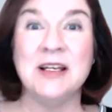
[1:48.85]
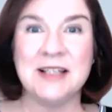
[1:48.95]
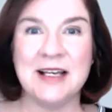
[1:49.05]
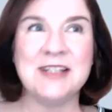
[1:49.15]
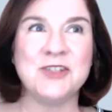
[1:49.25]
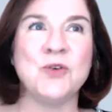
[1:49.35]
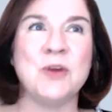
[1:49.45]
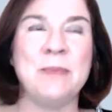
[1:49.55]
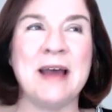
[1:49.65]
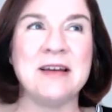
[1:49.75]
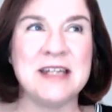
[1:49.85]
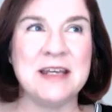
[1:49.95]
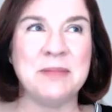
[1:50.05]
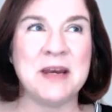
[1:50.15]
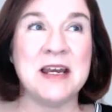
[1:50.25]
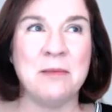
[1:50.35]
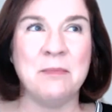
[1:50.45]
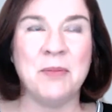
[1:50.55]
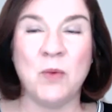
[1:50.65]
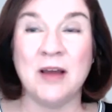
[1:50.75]
So let's talk about tip
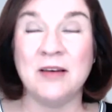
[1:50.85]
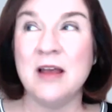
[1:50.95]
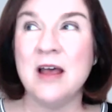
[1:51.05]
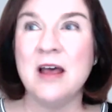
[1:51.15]
number 1.